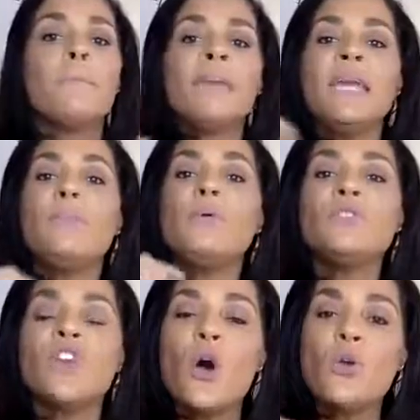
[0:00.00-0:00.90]

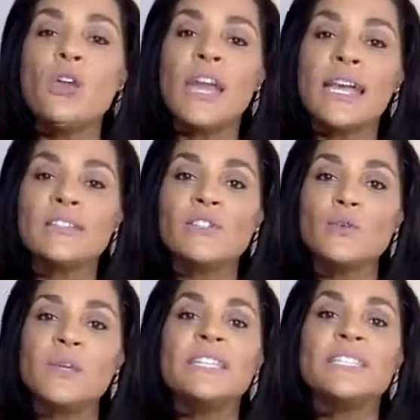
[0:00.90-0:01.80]
People don't like to
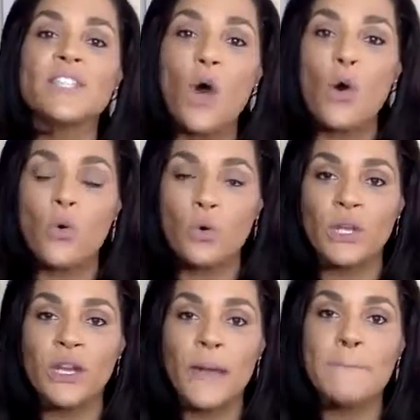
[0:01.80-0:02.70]
be
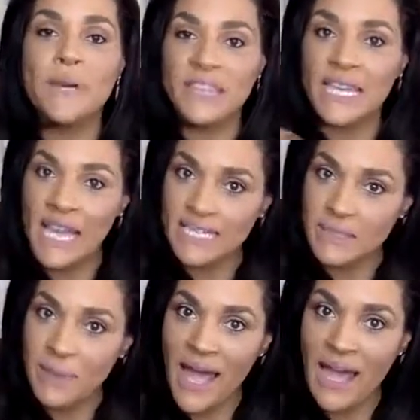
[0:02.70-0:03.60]
sold, but they like
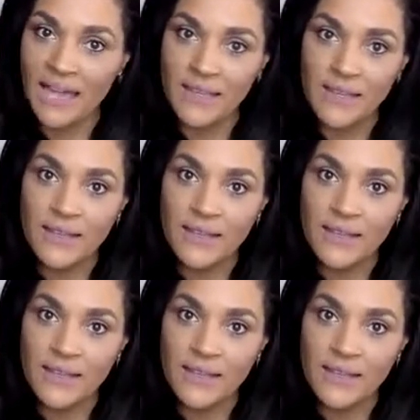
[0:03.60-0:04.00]
to buy.